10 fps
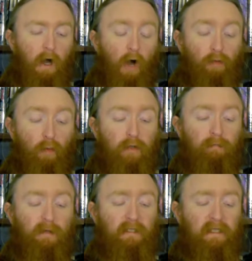On a wooden
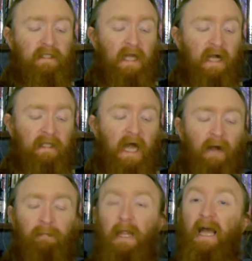music stand,
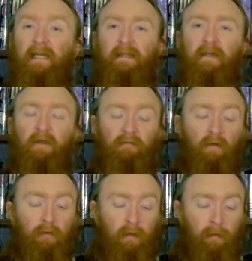a black leather
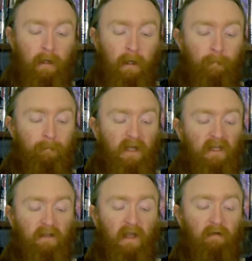volume, bigger
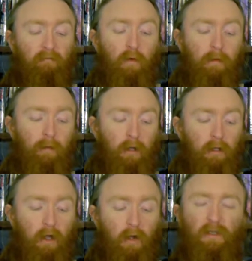than a phone book,
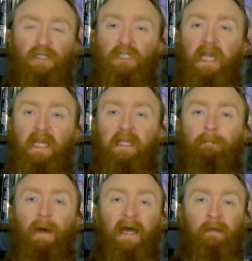was chained and
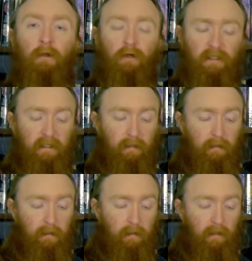padlocked.
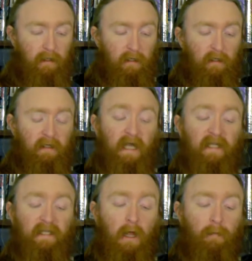The
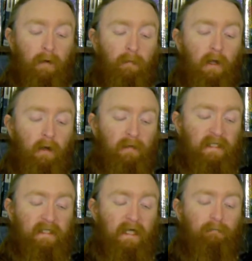candelabrum was a
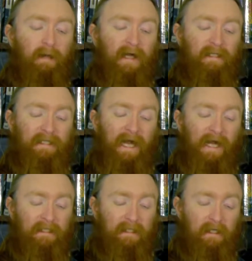dead man's
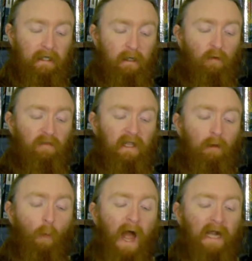hand, with
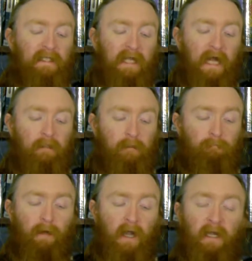wax candles
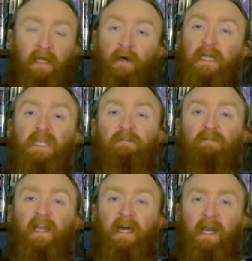burning on each
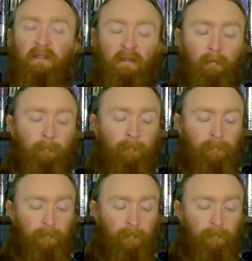finger and thumb.